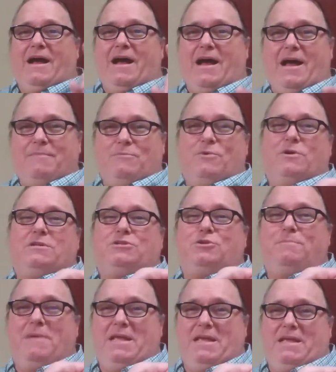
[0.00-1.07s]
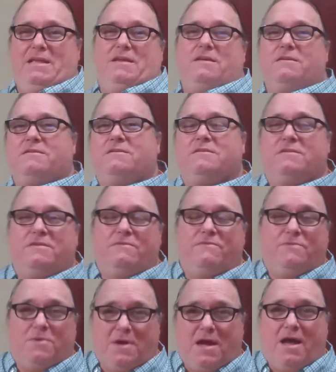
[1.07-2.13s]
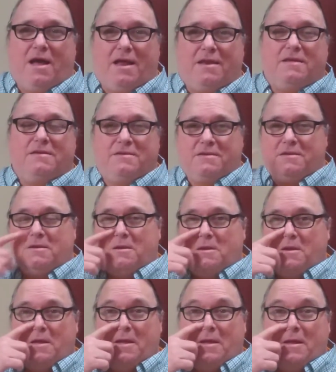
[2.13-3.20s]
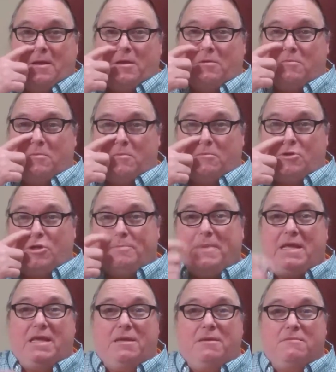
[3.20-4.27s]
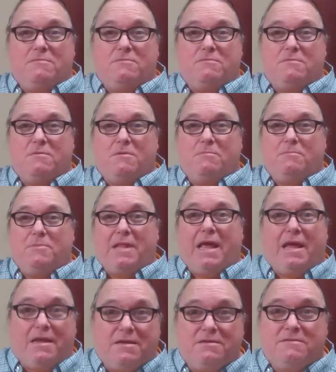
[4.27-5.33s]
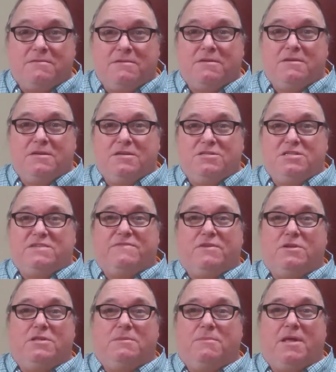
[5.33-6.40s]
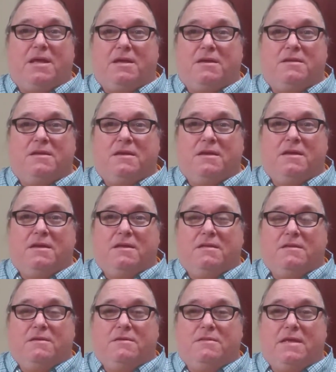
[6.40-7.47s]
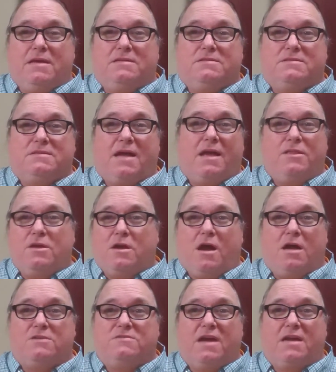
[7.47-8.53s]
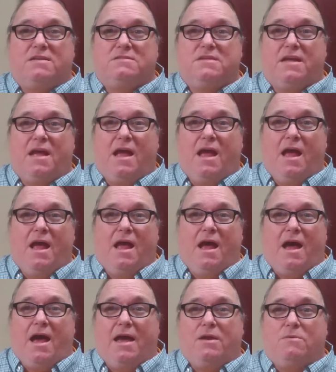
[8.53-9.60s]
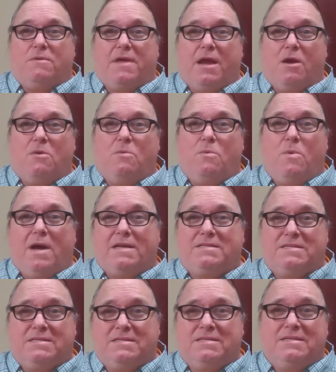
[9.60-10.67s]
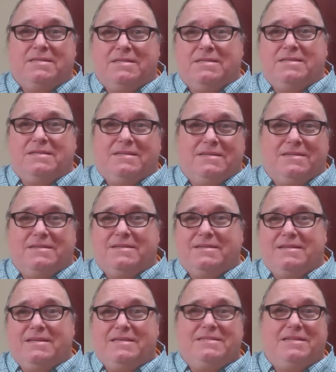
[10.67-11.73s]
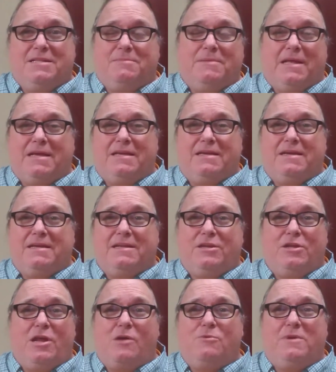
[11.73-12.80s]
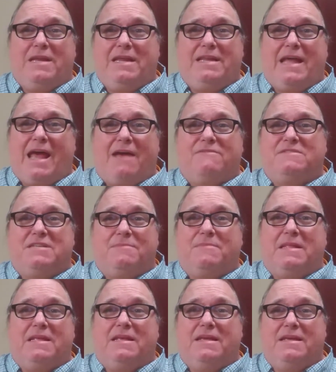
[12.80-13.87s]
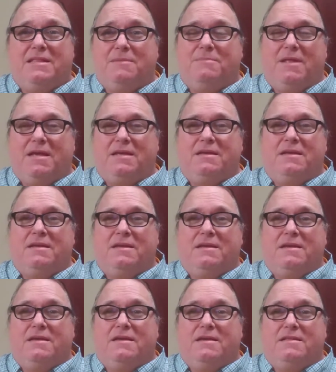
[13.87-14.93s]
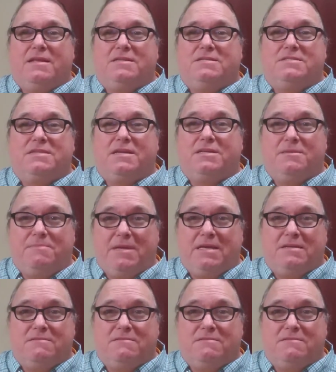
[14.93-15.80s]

I'm going to be for God. To be blank. Just fill in the blank. They sign the contract and say, I don't care what is in the blank. You don't need to have something in the blank. They just say to be.